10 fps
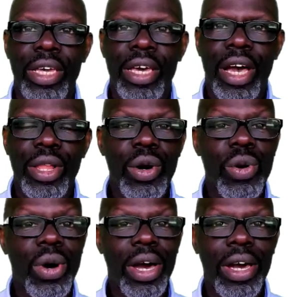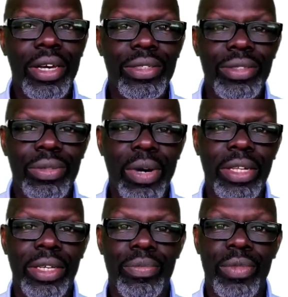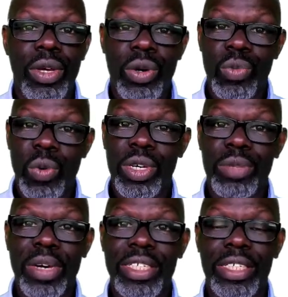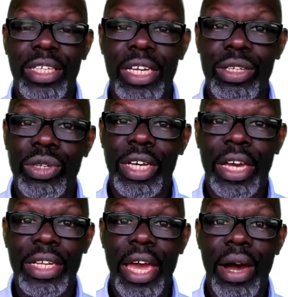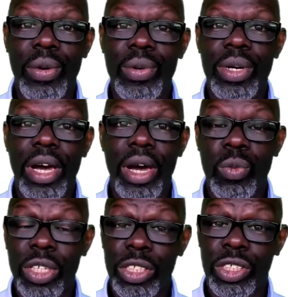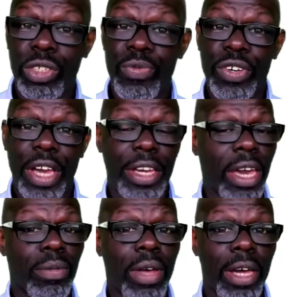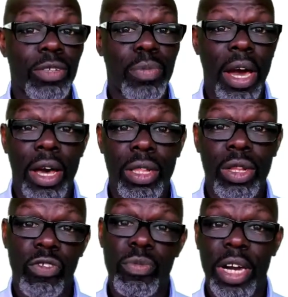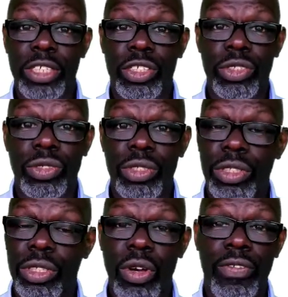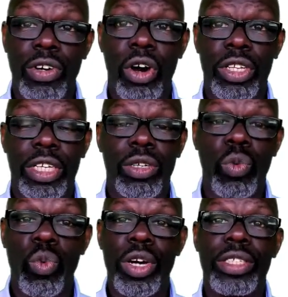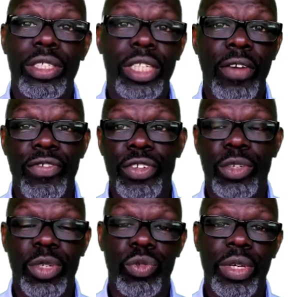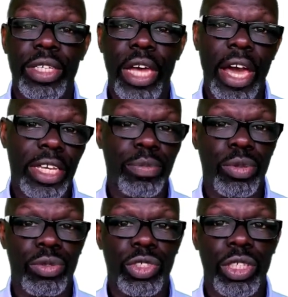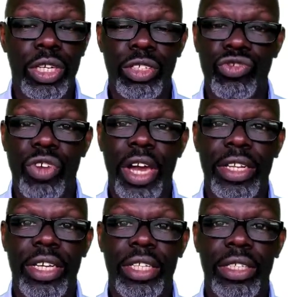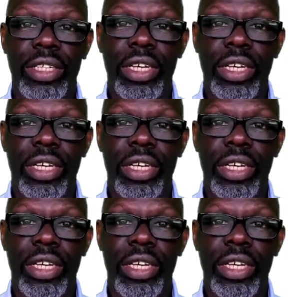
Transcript: Hello and welcome. What we're going to basically take a look at now, which is something I get asked by a lot of my students and a lot of colleagues, what is the difference between acupuncture and dry needling?